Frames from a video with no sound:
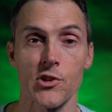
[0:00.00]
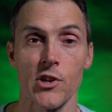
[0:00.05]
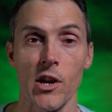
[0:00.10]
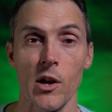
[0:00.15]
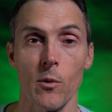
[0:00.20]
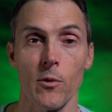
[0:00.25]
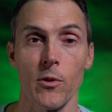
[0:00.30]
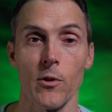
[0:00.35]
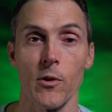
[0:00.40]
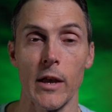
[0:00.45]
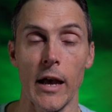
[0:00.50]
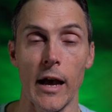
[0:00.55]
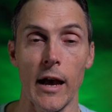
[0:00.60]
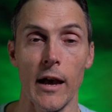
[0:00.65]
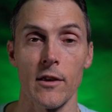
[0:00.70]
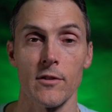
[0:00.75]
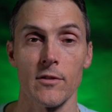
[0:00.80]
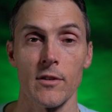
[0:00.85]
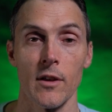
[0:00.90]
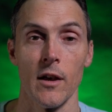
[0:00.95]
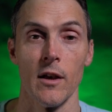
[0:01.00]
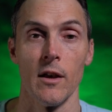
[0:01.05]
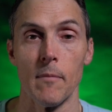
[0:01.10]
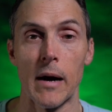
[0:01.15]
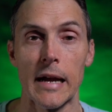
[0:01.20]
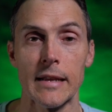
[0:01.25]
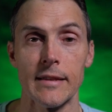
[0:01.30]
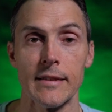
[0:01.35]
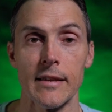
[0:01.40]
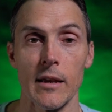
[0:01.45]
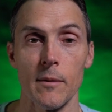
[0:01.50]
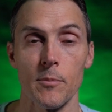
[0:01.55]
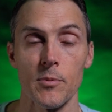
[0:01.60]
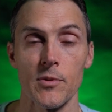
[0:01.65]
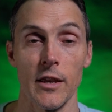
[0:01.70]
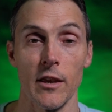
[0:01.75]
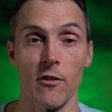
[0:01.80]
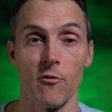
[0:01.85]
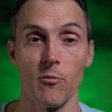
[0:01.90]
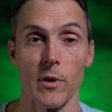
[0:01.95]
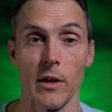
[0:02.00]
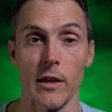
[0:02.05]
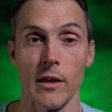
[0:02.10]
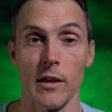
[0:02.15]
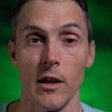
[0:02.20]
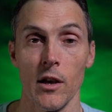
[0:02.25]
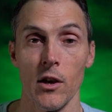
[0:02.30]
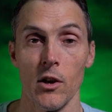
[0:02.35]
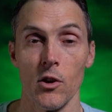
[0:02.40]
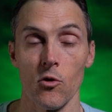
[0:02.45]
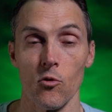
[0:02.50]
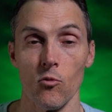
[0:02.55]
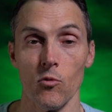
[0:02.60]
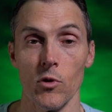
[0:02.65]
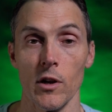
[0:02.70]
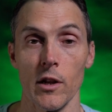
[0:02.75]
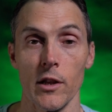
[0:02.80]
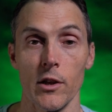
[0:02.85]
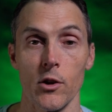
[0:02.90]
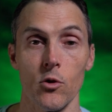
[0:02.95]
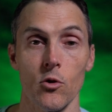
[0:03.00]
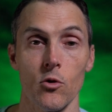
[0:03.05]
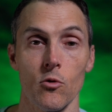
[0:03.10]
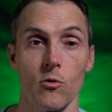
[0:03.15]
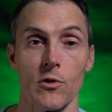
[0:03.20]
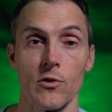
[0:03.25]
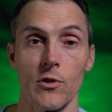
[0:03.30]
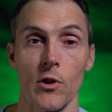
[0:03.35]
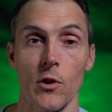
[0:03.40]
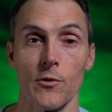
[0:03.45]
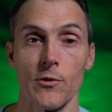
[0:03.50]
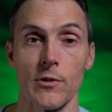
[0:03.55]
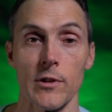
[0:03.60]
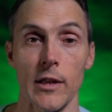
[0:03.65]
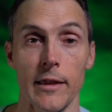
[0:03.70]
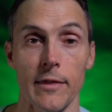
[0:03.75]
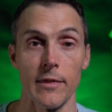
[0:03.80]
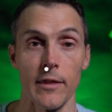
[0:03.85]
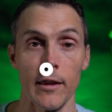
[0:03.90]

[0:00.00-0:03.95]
share with you guys my tips to give me really cool results like